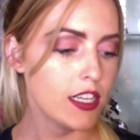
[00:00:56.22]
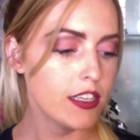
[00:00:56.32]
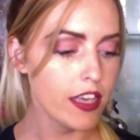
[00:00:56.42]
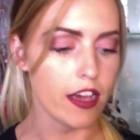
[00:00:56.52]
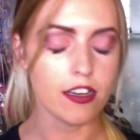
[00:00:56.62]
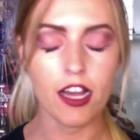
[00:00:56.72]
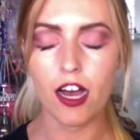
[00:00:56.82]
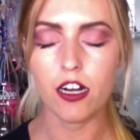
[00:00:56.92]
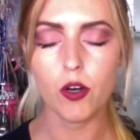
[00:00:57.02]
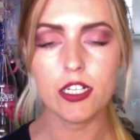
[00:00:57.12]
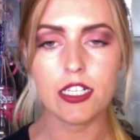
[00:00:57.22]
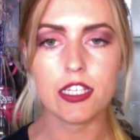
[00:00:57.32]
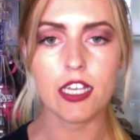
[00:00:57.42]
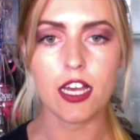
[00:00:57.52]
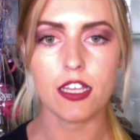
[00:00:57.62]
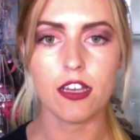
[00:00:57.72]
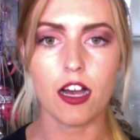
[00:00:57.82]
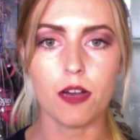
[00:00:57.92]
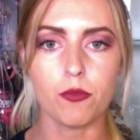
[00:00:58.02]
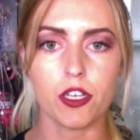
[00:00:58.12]
Yeah, now I know I did say that
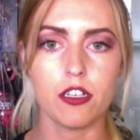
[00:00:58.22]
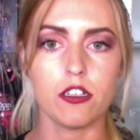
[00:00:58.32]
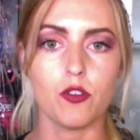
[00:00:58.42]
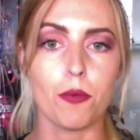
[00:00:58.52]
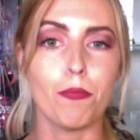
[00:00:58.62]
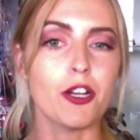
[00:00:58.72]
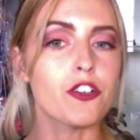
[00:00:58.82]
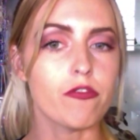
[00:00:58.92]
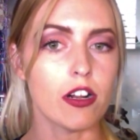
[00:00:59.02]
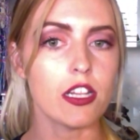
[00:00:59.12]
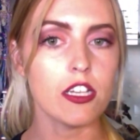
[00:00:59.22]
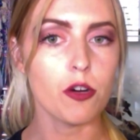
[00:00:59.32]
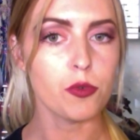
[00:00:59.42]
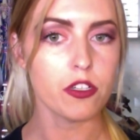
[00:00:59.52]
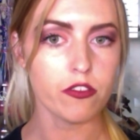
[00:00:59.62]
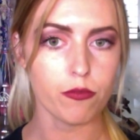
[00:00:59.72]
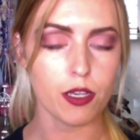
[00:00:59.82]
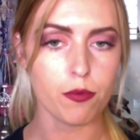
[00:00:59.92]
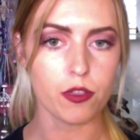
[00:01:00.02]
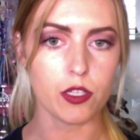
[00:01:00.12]
I'm looking at doing budget-friendly options for
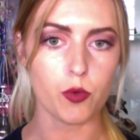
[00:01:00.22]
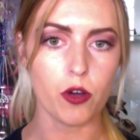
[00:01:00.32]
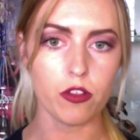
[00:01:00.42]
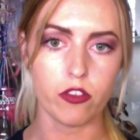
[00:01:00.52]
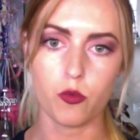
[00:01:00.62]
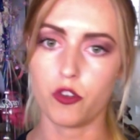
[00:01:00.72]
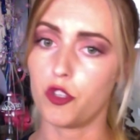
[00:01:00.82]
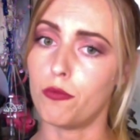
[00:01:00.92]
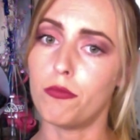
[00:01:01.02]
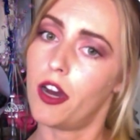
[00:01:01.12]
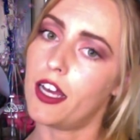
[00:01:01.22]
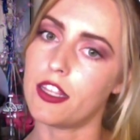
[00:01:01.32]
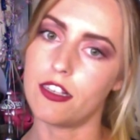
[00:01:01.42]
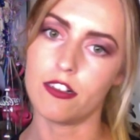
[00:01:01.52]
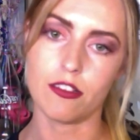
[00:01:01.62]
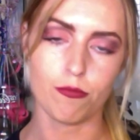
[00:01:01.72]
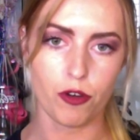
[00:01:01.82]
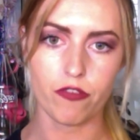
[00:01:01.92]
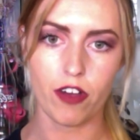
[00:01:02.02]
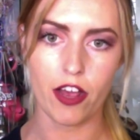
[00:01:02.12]
people as well, if you want to buy things and
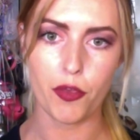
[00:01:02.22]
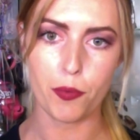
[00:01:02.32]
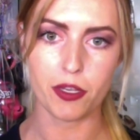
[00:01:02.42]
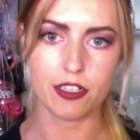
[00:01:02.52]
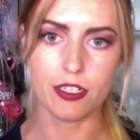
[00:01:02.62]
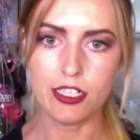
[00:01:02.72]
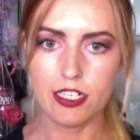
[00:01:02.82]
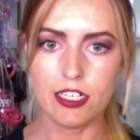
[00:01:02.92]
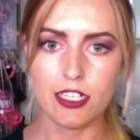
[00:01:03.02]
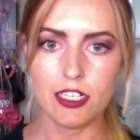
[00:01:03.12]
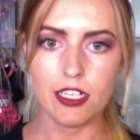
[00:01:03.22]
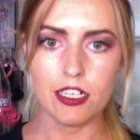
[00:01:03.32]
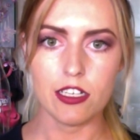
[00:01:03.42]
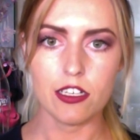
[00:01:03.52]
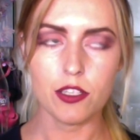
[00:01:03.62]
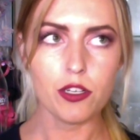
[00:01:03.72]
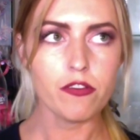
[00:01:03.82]
modify them and sort